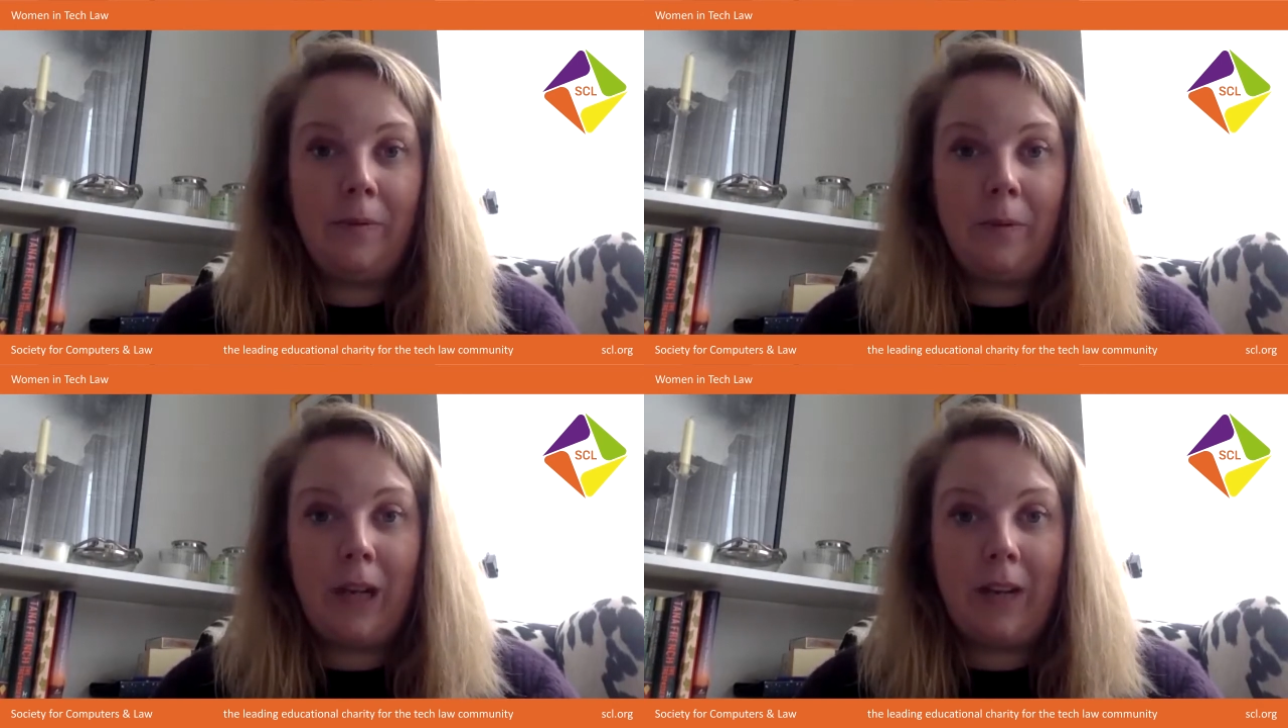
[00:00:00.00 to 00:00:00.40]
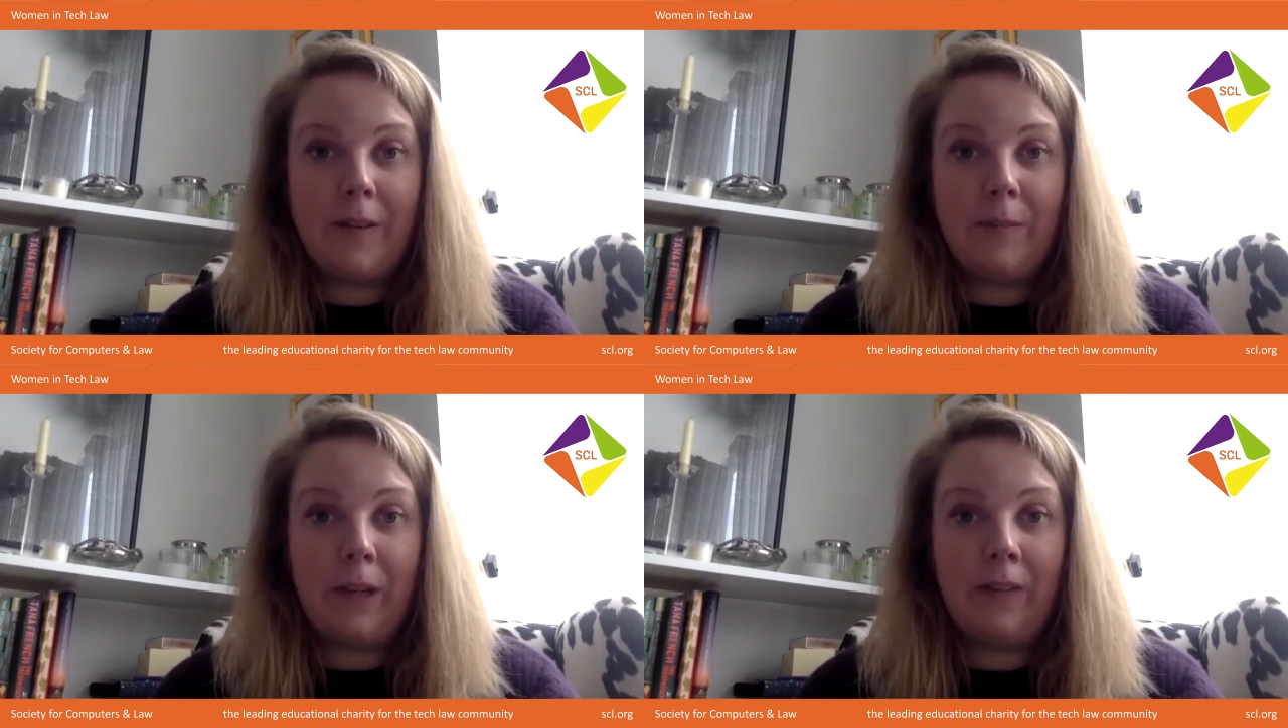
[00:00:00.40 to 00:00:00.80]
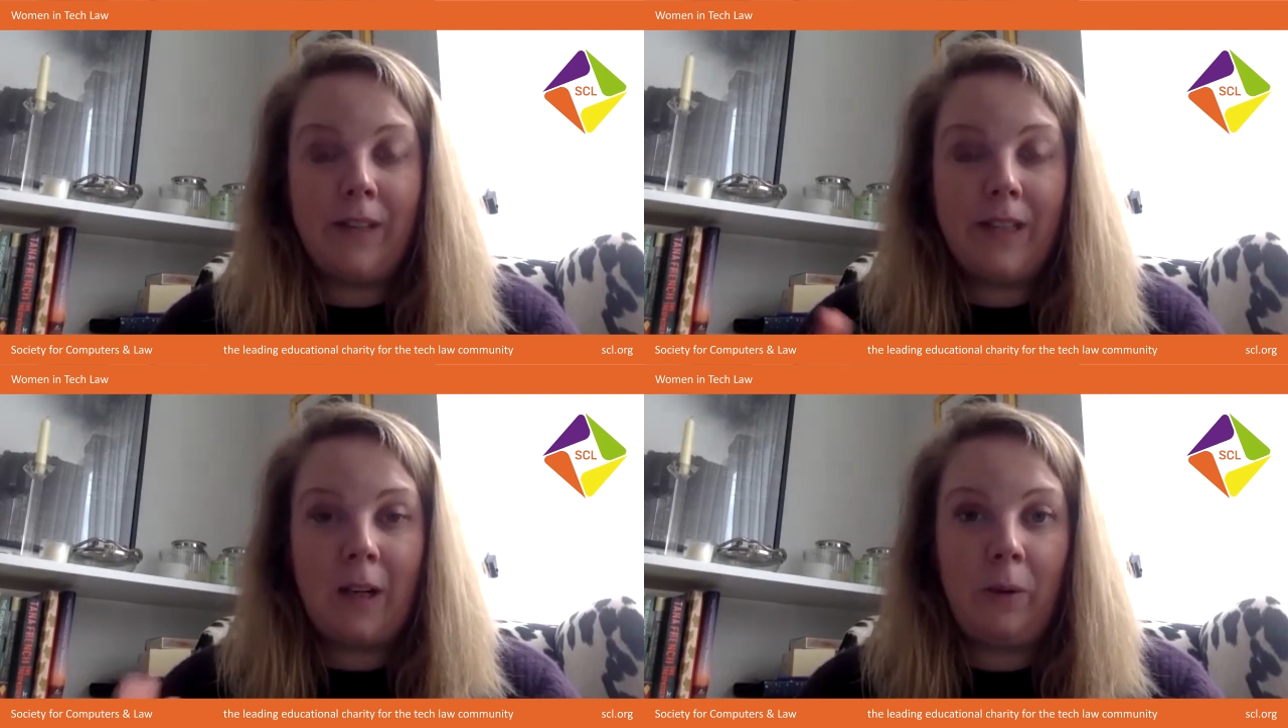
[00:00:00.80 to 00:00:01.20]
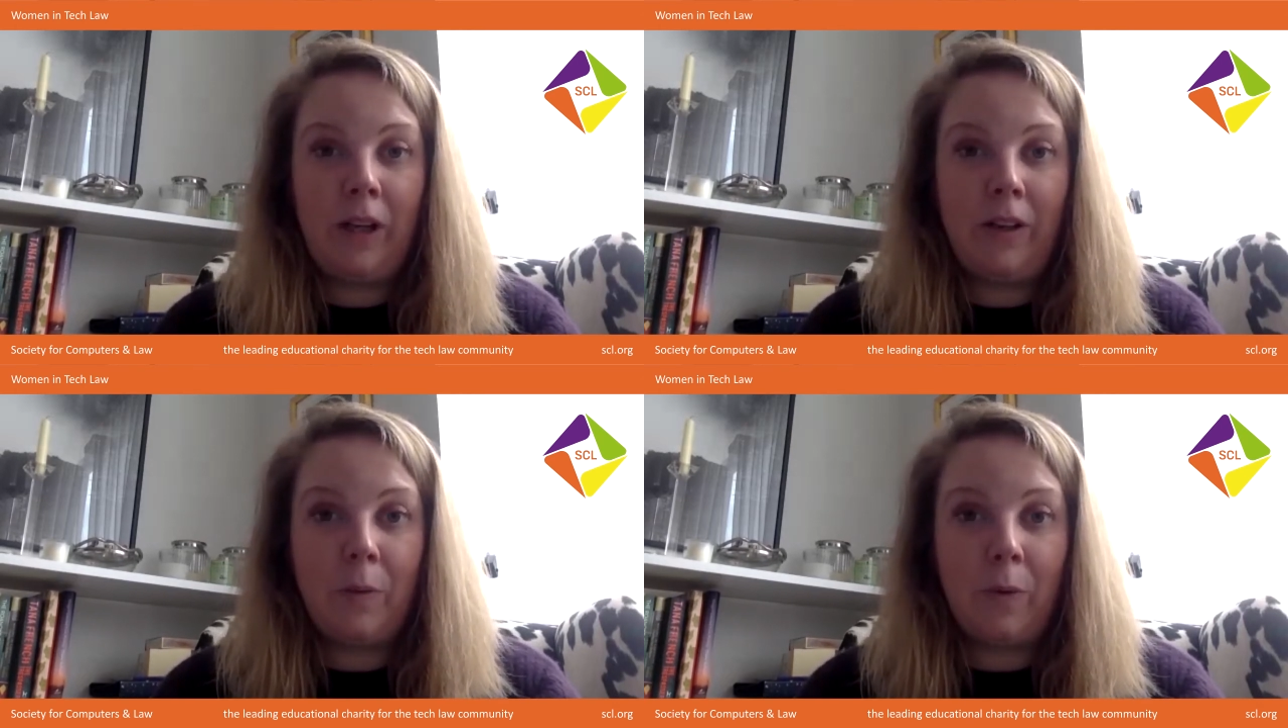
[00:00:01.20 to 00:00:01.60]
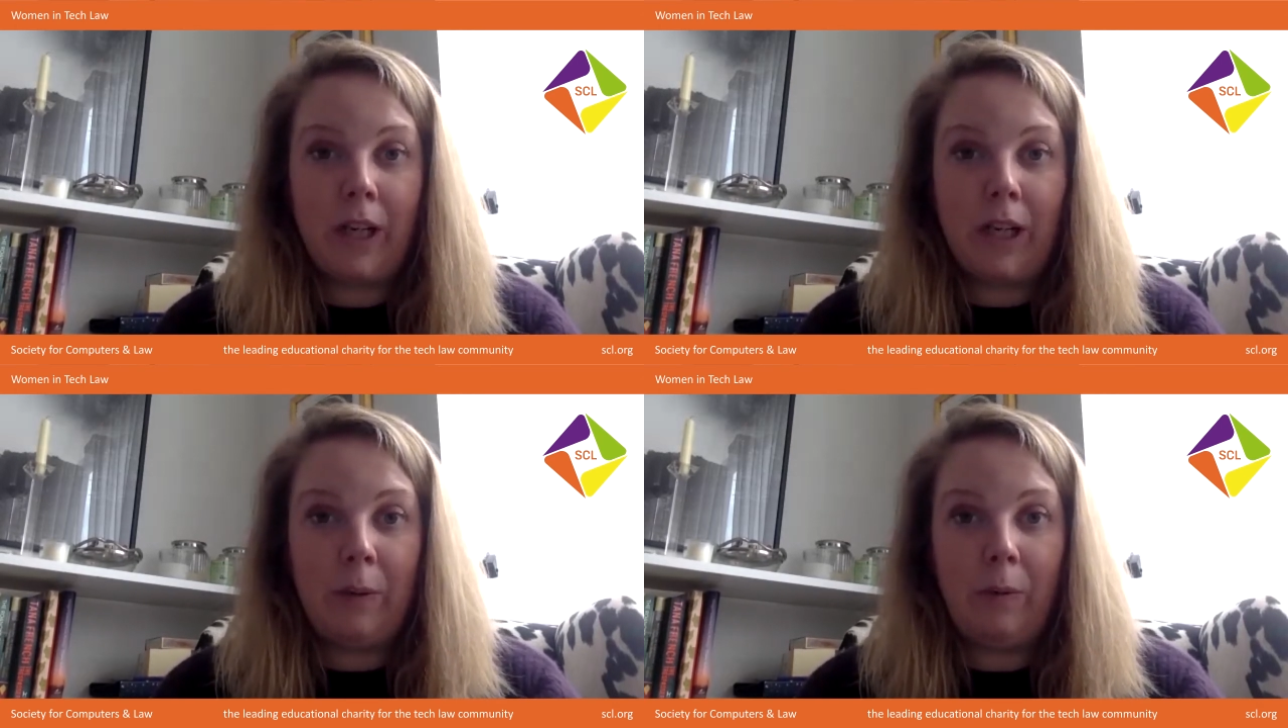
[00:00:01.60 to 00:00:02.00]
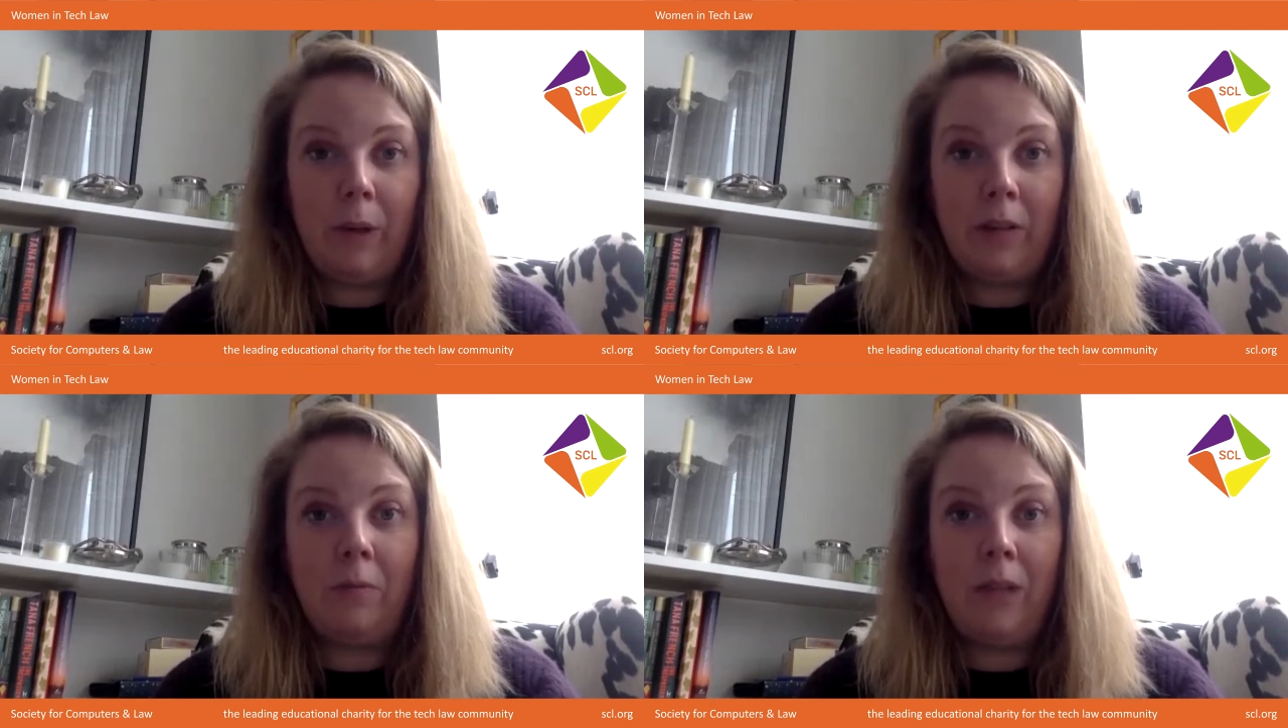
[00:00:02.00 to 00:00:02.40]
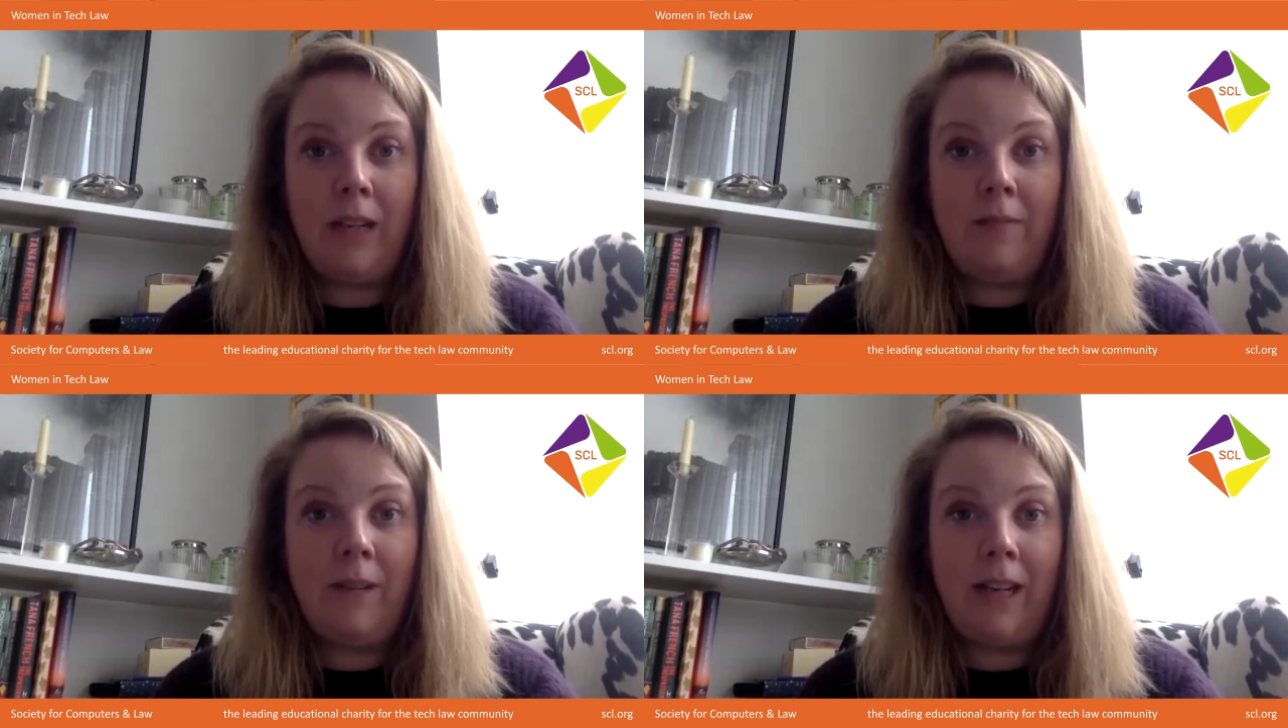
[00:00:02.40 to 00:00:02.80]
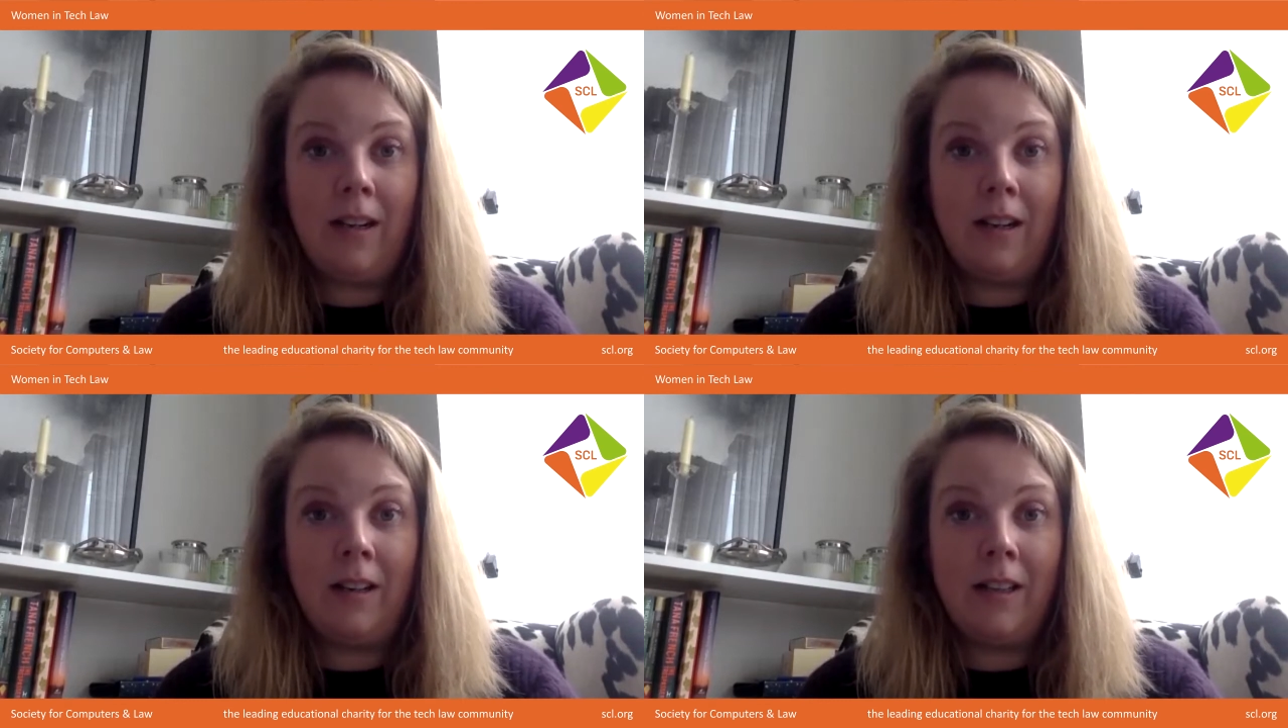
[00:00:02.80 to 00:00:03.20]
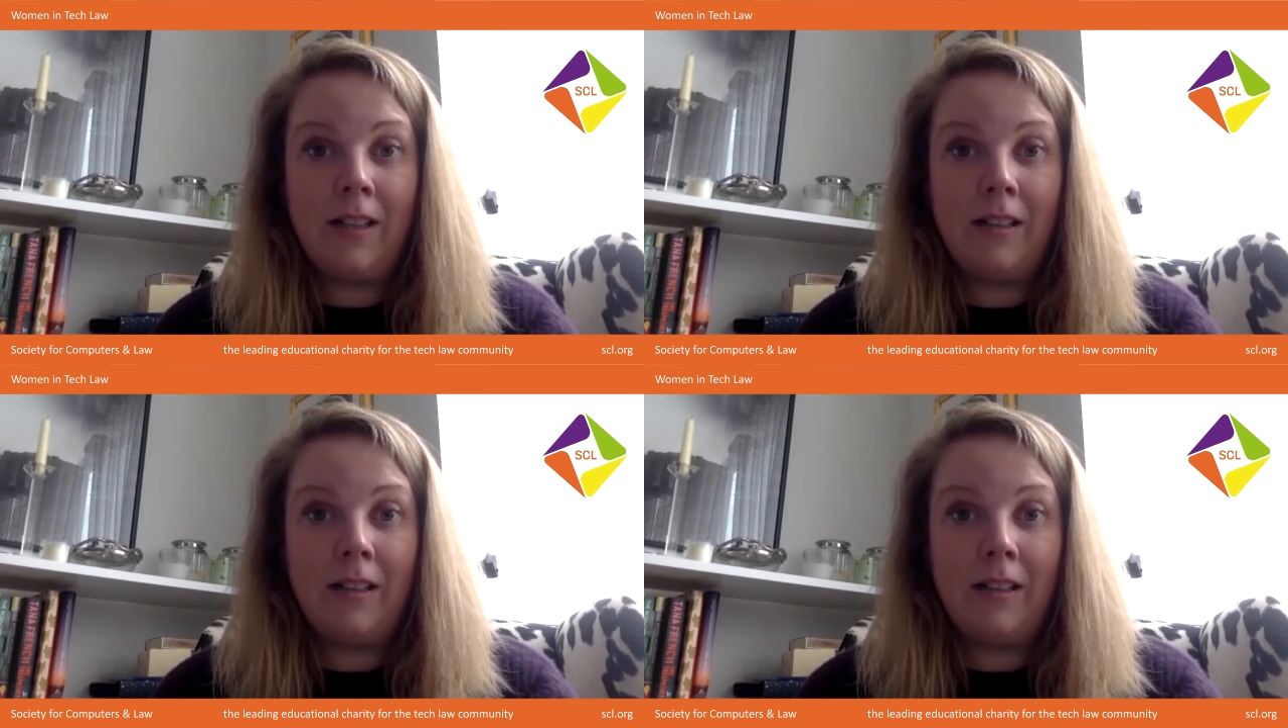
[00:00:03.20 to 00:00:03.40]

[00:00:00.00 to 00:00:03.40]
we have some breakfast, and we go to work, and we work really, really hard.